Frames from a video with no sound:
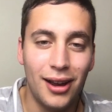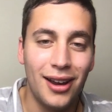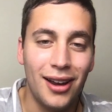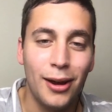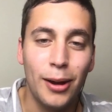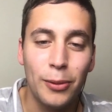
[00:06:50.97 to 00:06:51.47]

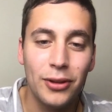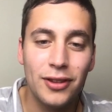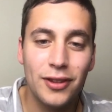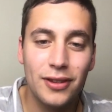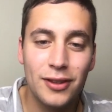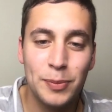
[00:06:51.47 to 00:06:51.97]
right. Well,
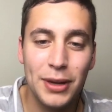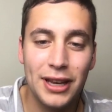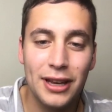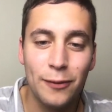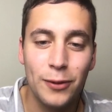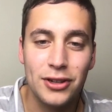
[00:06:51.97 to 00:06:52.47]

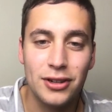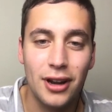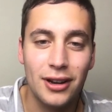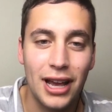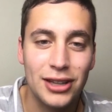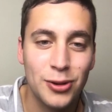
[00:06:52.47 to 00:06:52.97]
speaking of which,
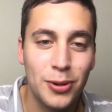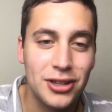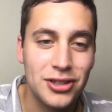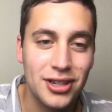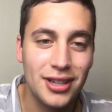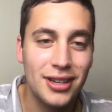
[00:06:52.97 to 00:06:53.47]
our next
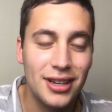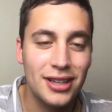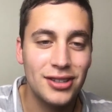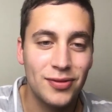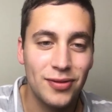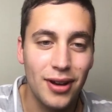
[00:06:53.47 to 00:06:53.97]
question
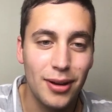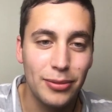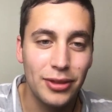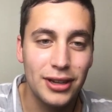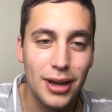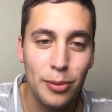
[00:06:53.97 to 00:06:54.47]
is
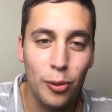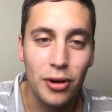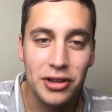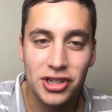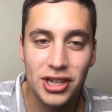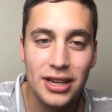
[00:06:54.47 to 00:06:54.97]
from the
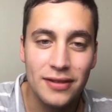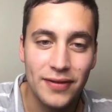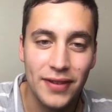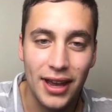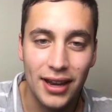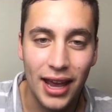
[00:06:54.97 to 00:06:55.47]
#1 Sheehan
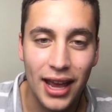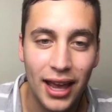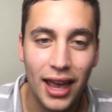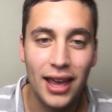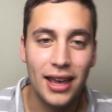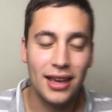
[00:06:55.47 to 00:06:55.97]
fan,
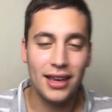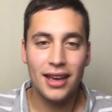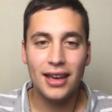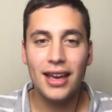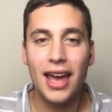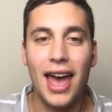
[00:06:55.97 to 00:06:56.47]
a.k.a.
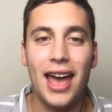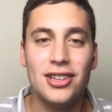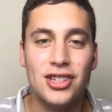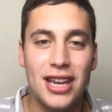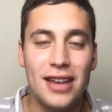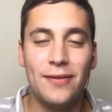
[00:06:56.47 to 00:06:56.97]

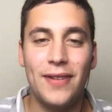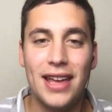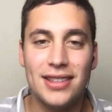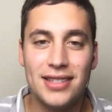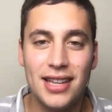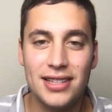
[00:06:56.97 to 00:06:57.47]

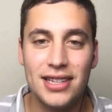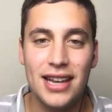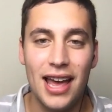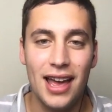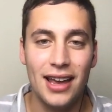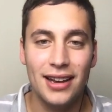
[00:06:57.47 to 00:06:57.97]

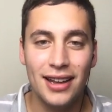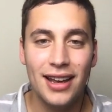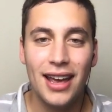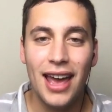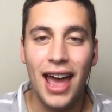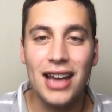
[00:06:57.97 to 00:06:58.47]

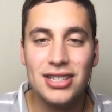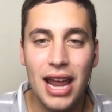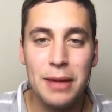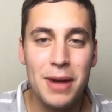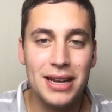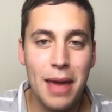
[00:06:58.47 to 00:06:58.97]

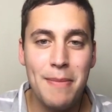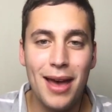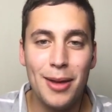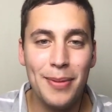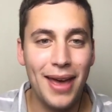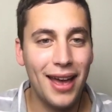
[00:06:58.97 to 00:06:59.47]
@SheehanFan69. #Monday
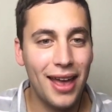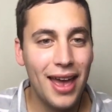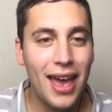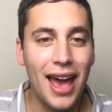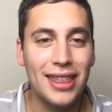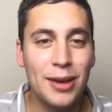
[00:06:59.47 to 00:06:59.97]
Mailbag.
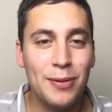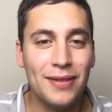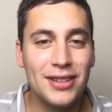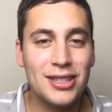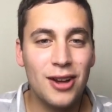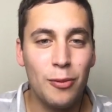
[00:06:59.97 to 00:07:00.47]
I think we have
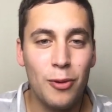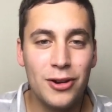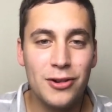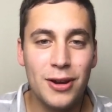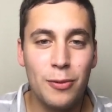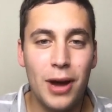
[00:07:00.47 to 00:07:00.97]
to start
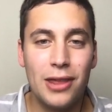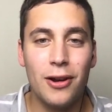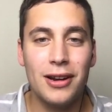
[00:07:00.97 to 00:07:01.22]
wondering whether or